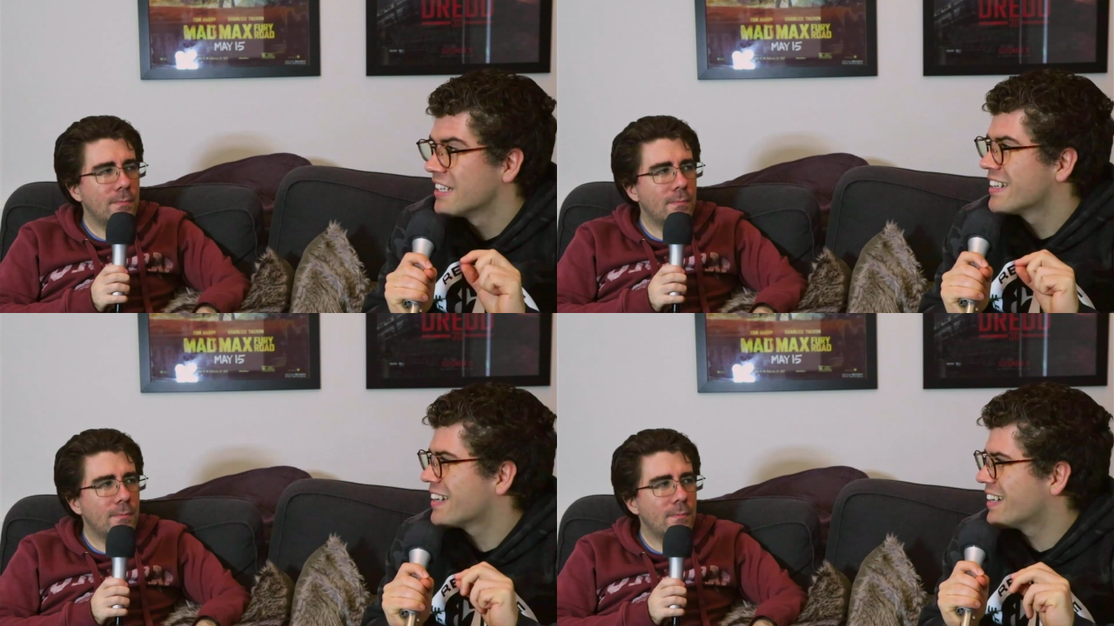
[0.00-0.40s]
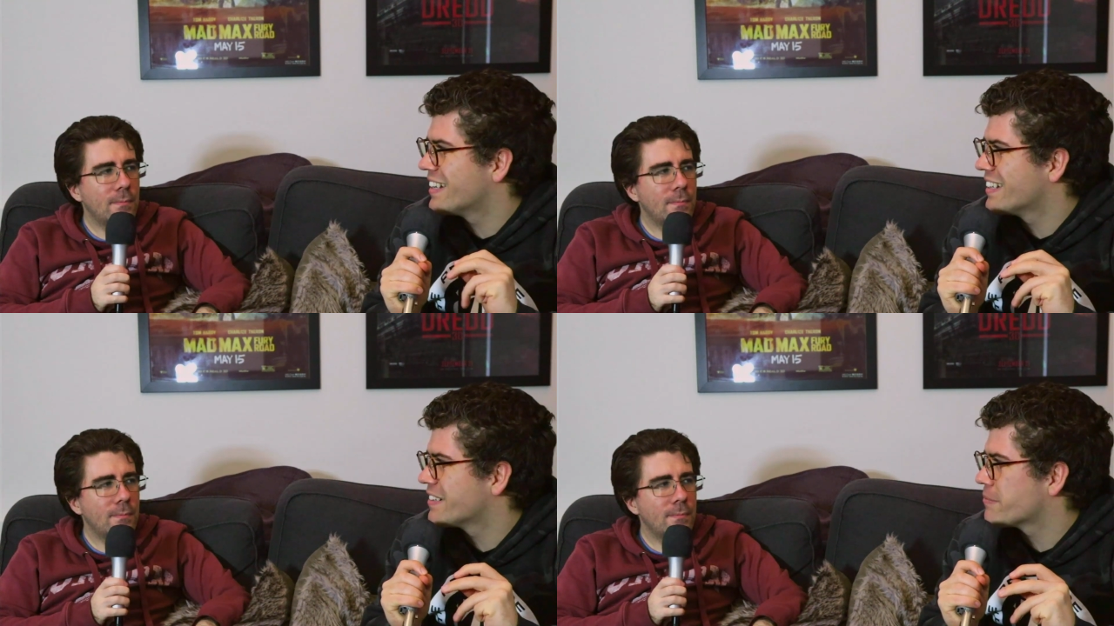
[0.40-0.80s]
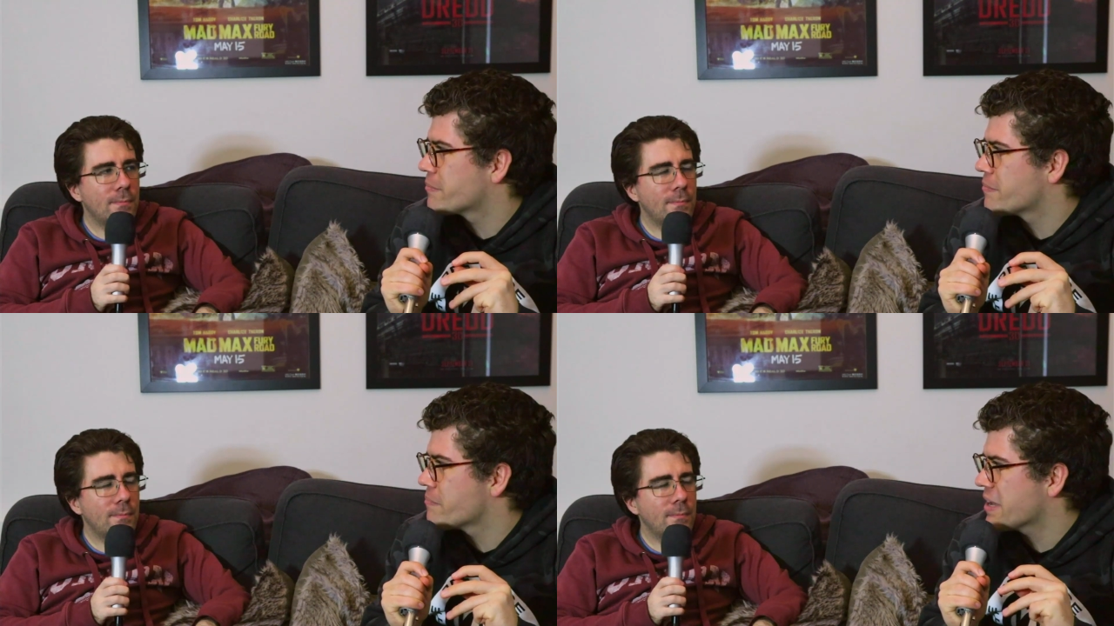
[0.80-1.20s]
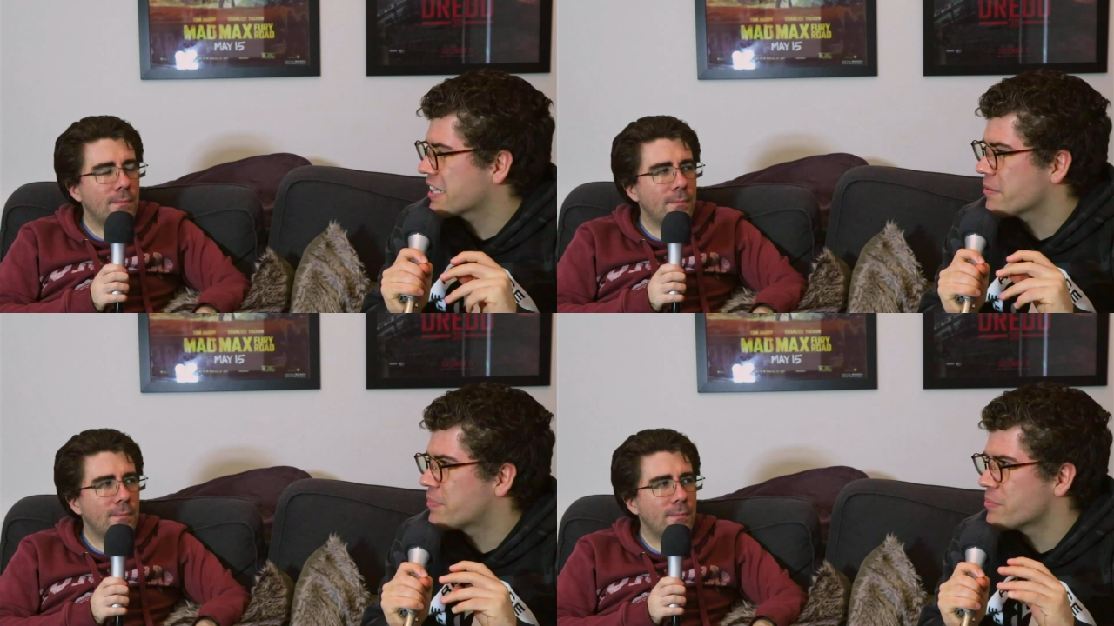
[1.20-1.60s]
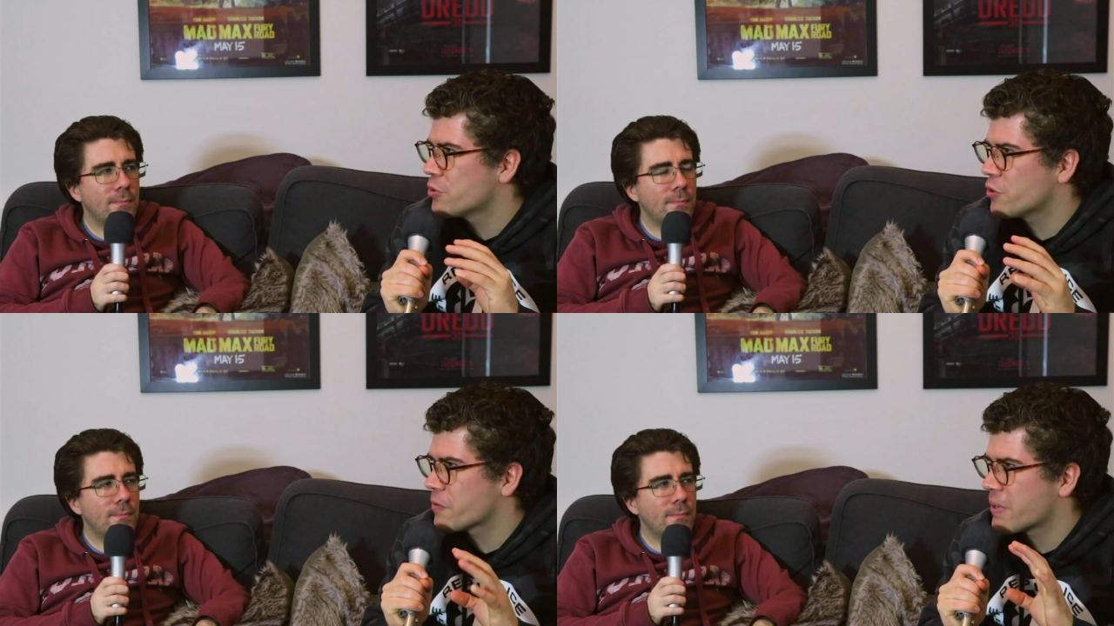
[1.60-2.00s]
Speaker 1: Uh, make it a bit more
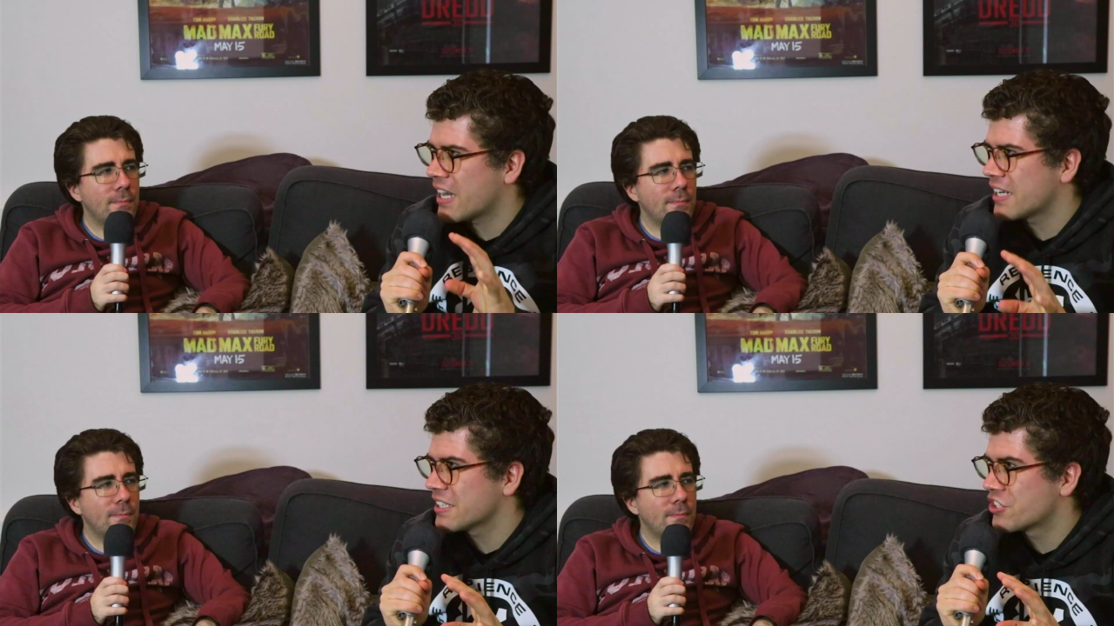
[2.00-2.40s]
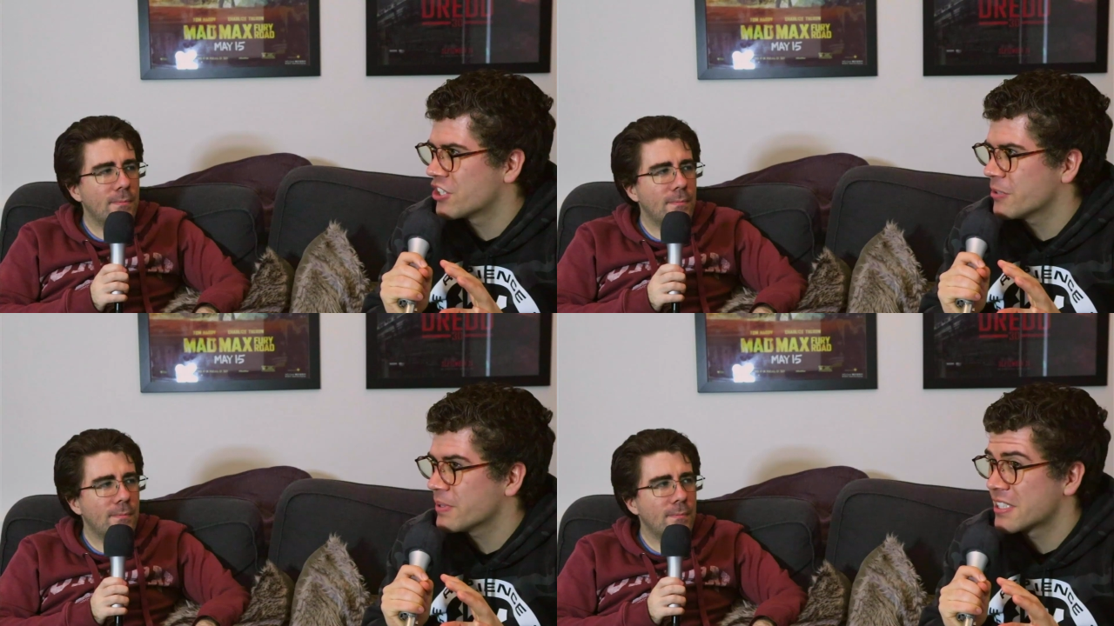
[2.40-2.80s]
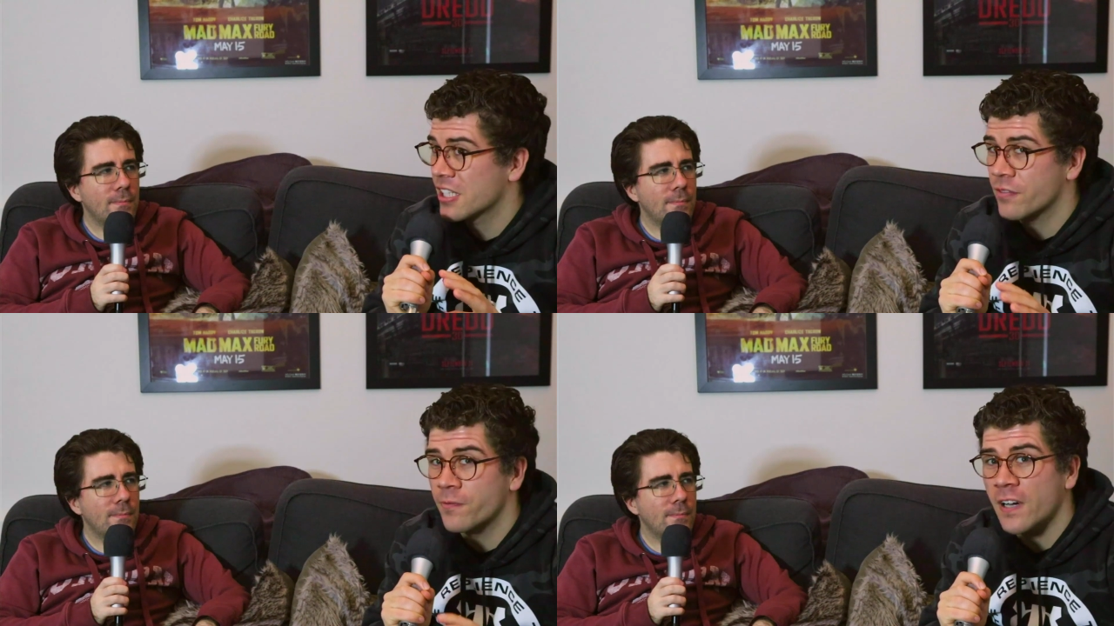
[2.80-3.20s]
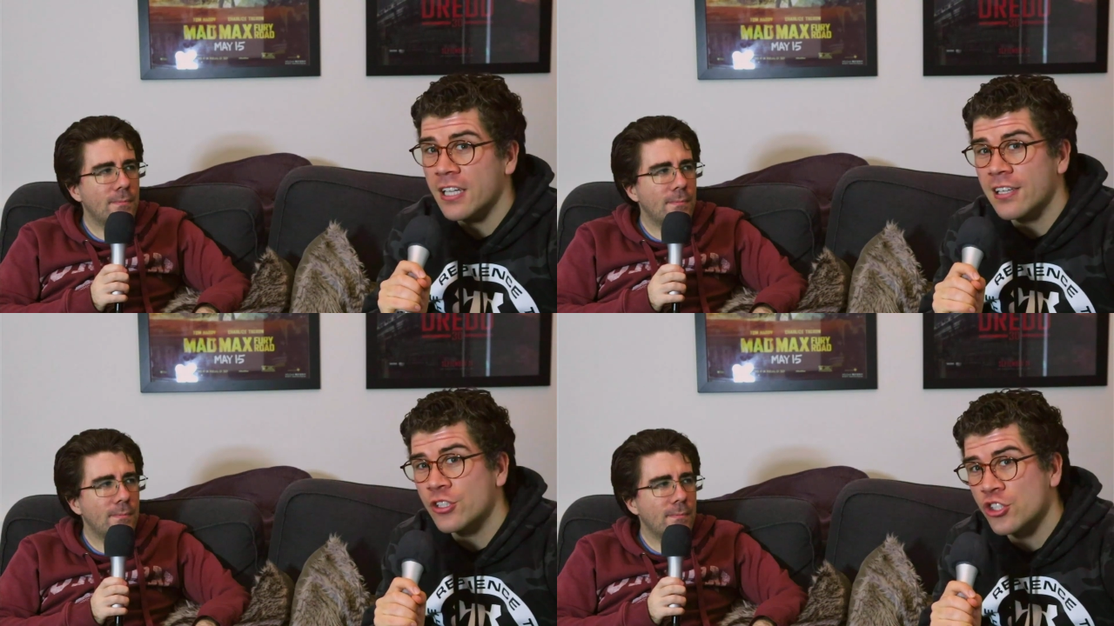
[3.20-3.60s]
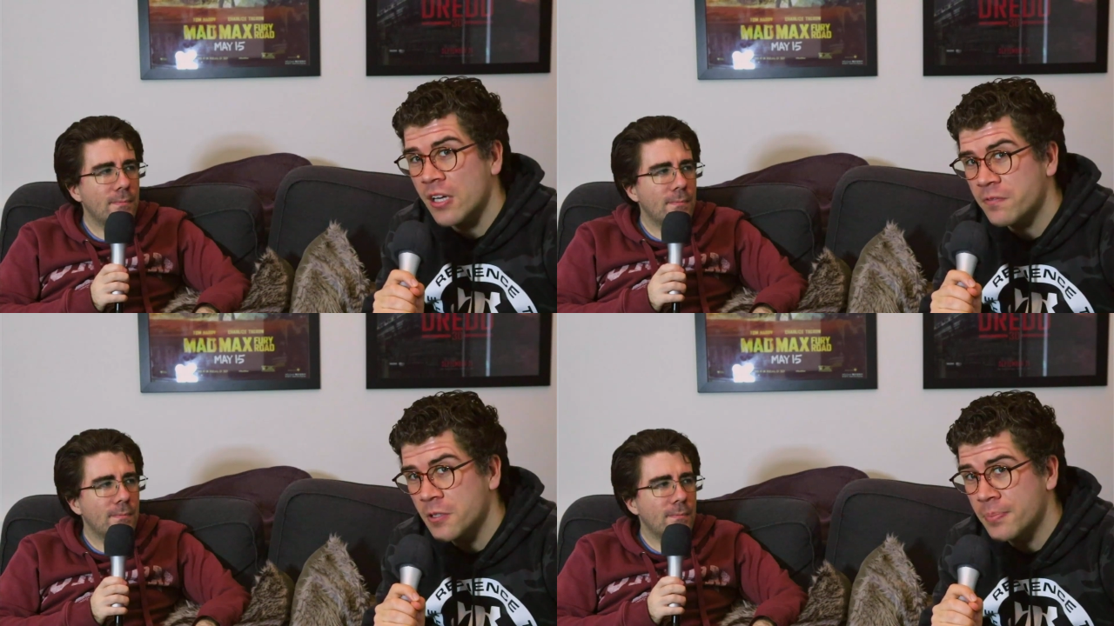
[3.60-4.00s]
of a party ship instead of fucking
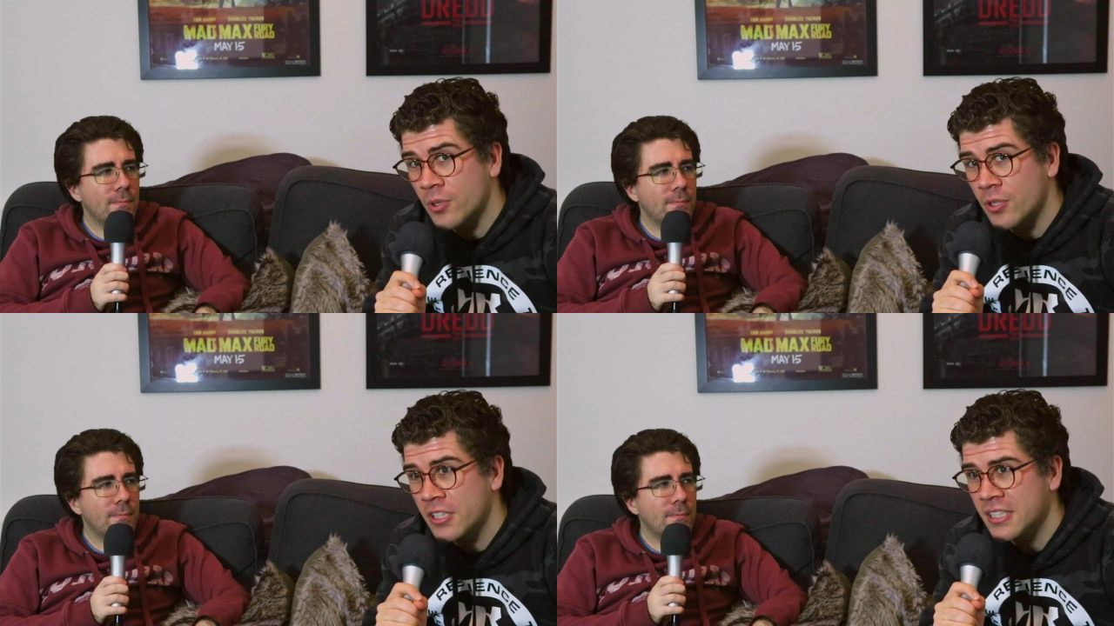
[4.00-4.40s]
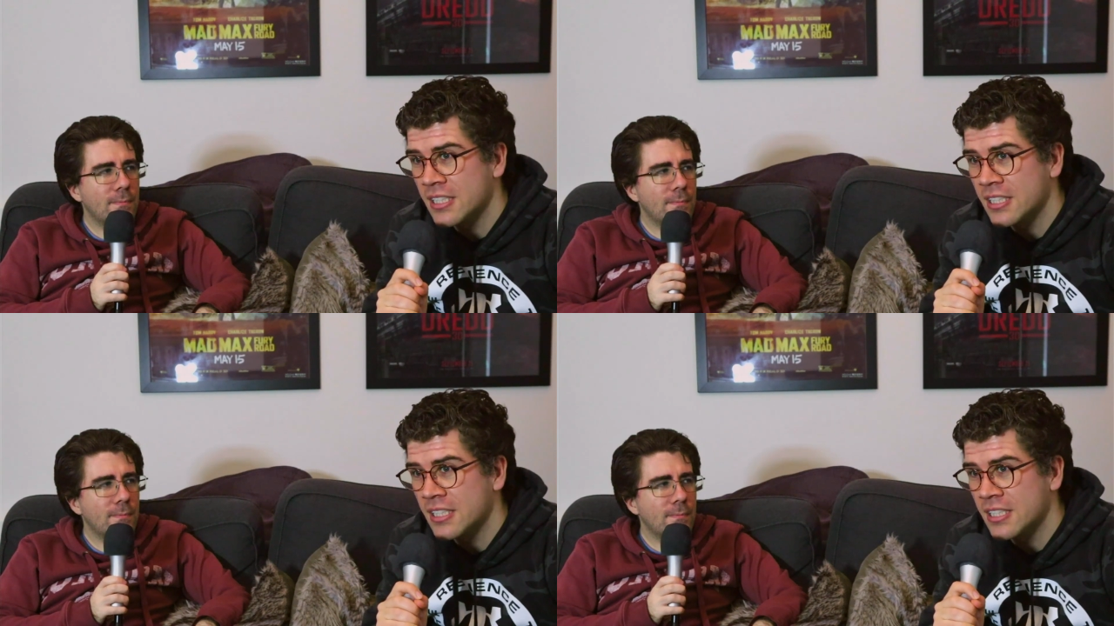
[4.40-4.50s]
shuffleboard.